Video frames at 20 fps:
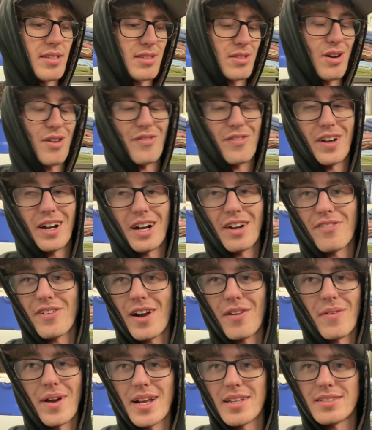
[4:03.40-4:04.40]
so I figured if I
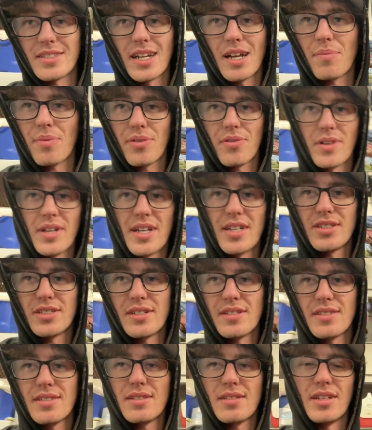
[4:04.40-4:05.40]
raise it up 3
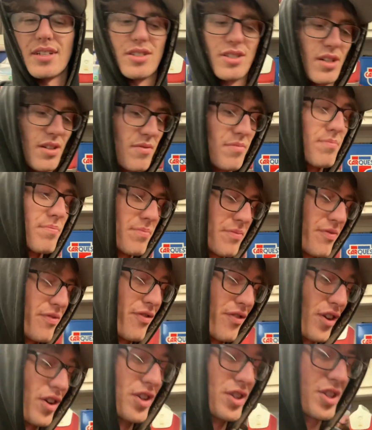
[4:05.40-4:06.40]
inches, it should
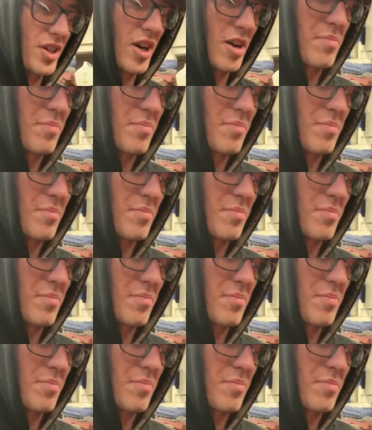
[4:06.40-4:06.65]
for sure